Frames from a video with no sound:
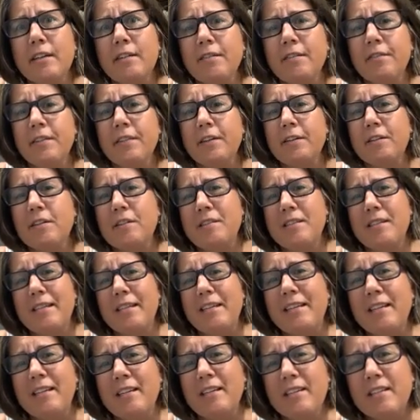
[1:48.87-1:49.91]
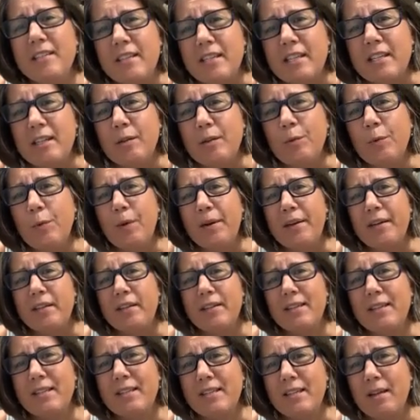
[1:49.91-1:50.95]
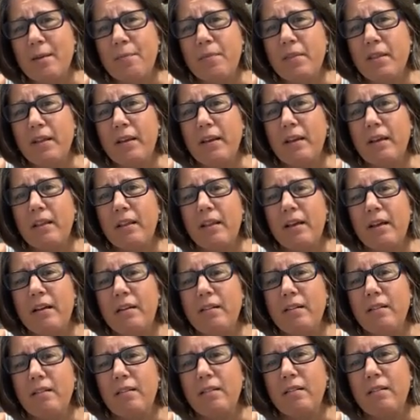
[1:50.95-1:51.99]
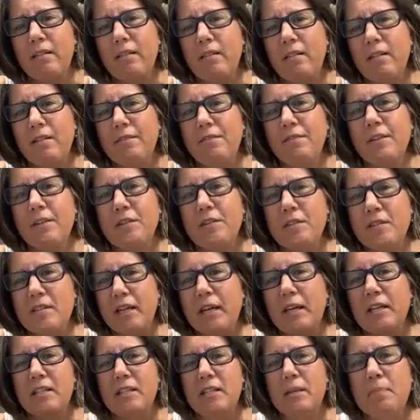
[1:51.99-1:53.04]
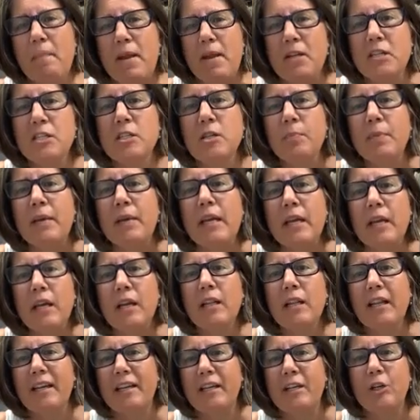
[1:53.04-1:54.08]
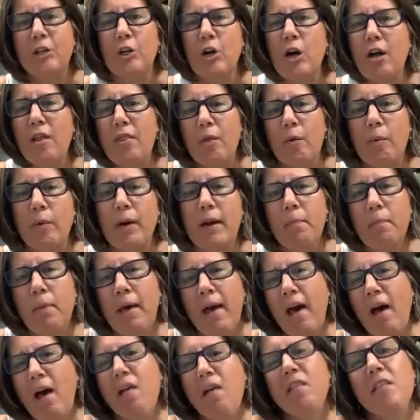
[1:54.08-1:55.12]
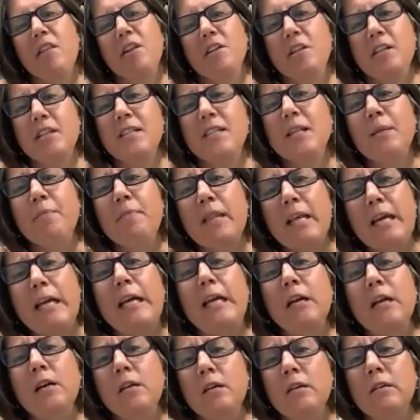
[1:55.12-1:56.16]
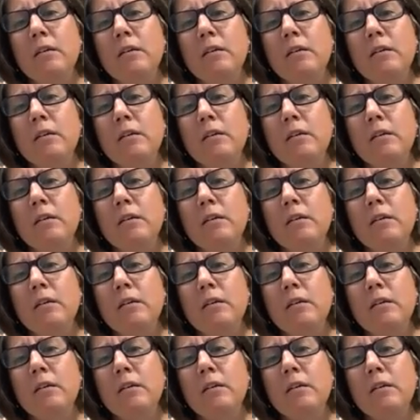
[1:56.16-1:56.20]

It feels easy when it's something that it feels like it's meant to be, like you're on the right path to something.